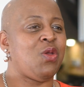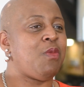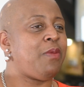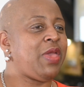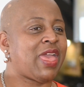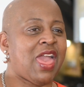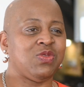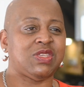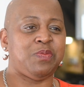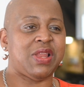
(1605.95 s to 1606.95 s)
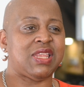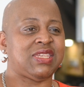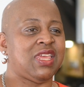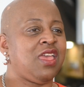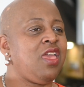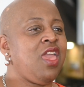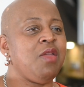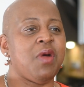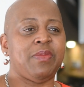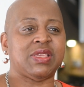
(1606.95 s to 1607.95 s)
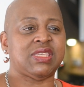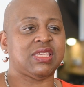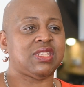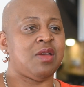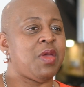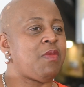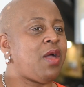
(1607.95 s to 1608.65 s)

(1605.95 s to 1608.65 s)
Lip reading: it might be accountability, it might be a system, it